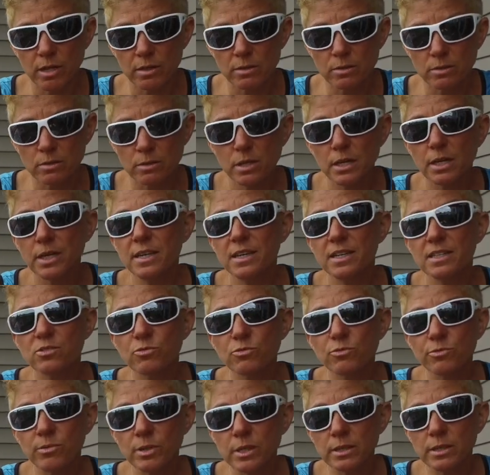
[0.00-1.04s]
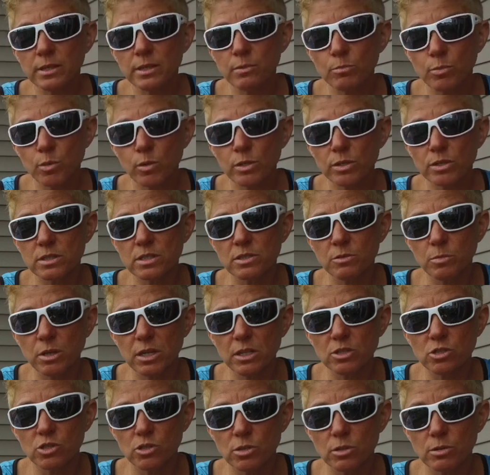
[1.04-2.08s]
bottle, it's really important to
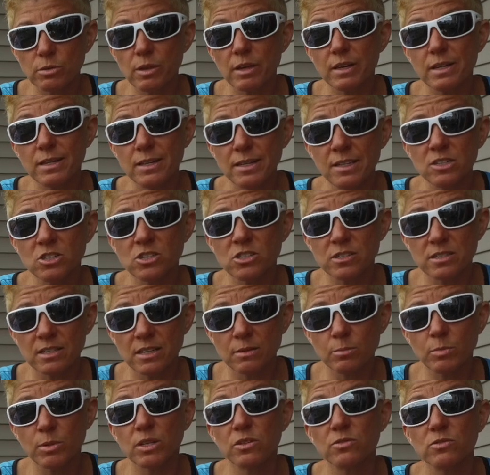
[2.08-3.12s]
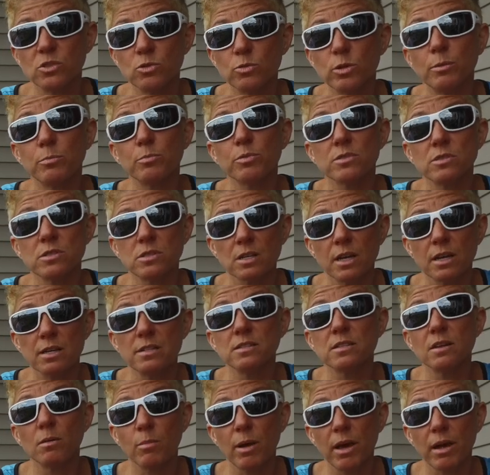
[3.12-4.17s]
make sure that each sip gives you a
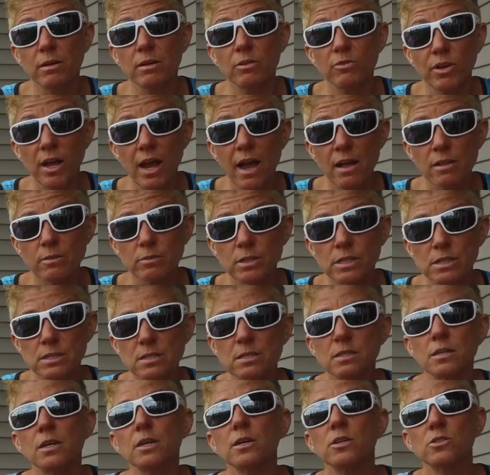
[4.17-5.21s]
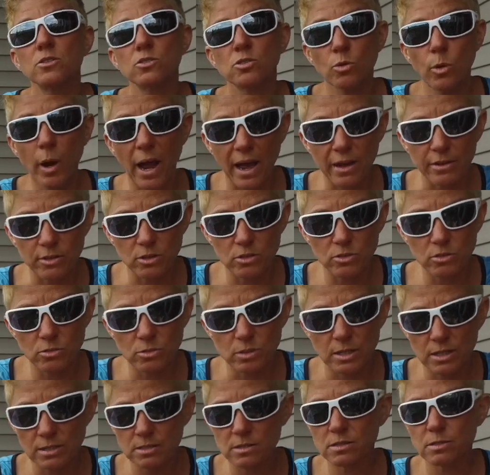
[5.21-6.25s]
precise amount of calories. So how do you
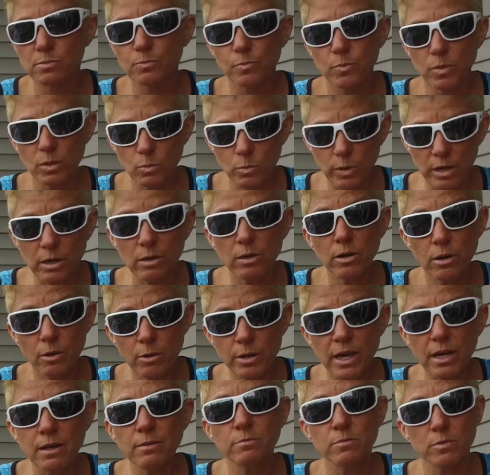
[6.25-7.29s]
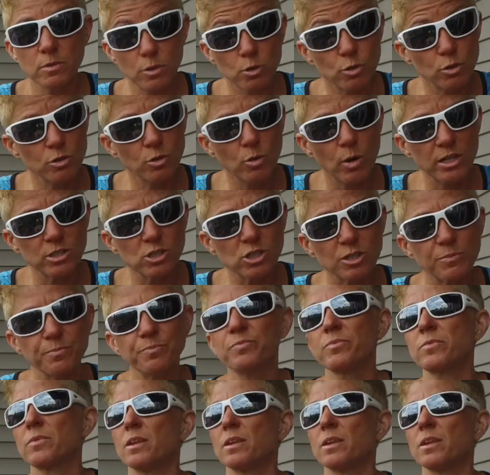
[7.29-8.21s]
do this? Well, okay, good question.